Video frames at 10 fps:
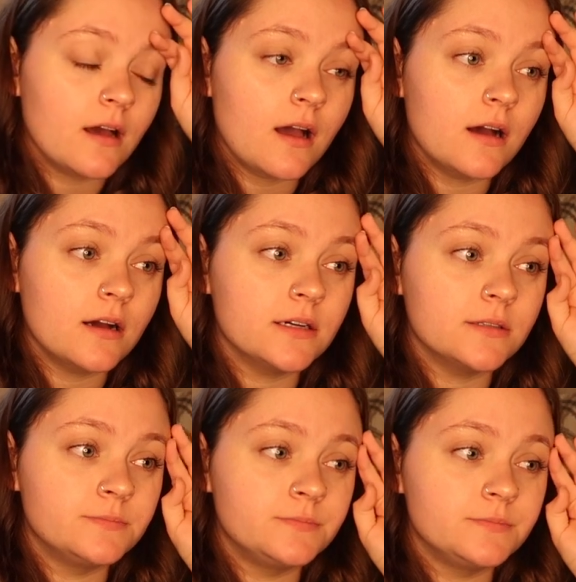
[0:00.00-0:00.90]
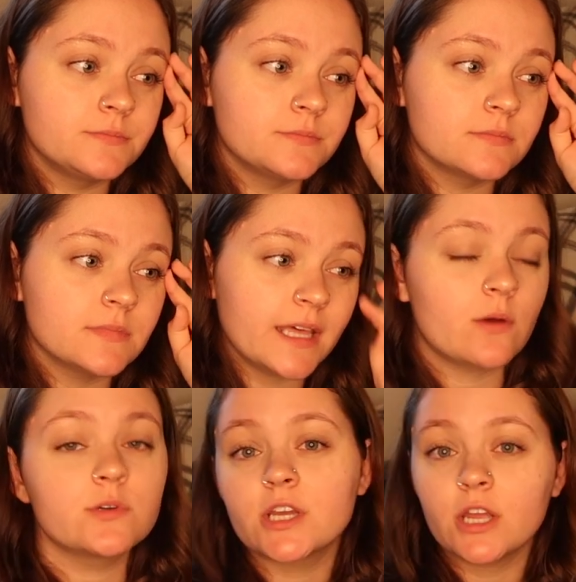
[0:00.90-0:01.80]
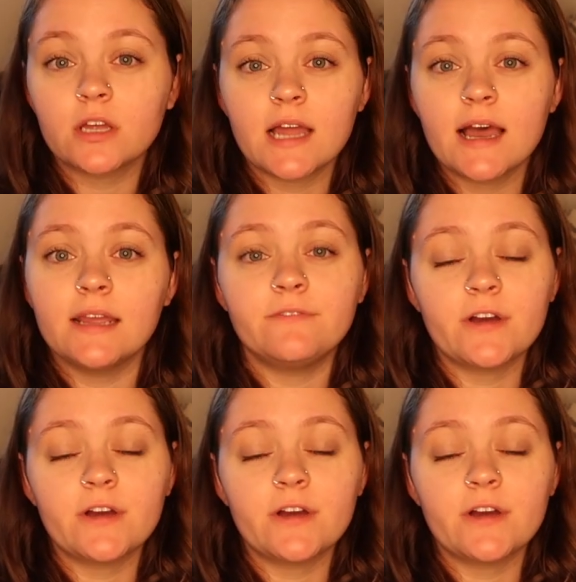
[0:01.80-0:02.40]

Um, like I was looking online,